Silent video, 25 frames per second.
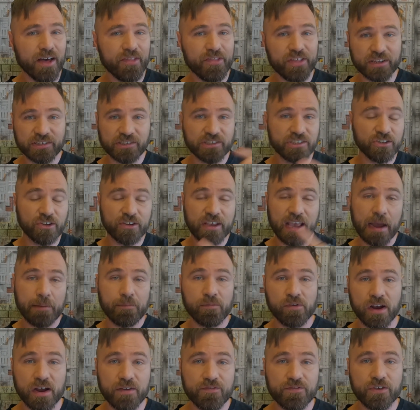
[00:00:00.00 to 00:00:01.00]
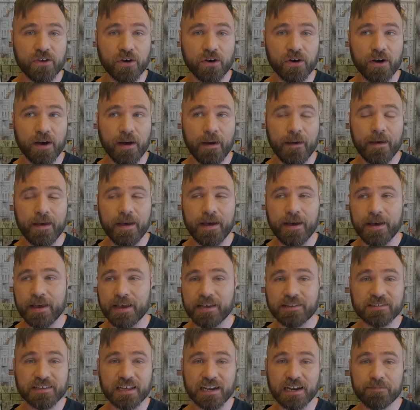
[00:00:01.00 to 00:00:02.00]
this new camera I've got
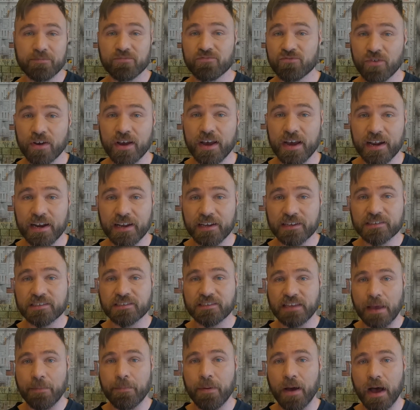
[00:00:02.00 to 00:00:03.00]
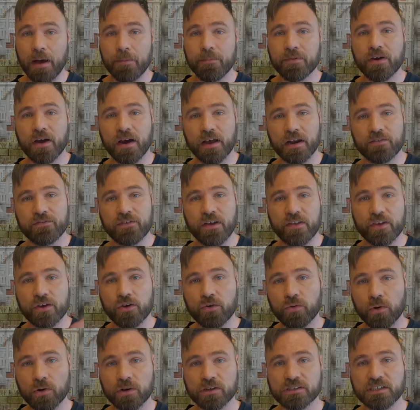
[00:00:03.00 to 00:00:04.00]
is going to really step up kind of like the
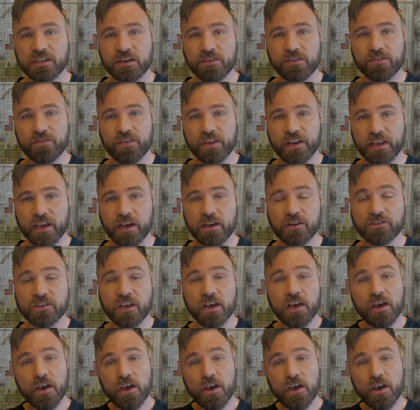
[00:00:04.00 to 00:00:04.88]
quality of the videos.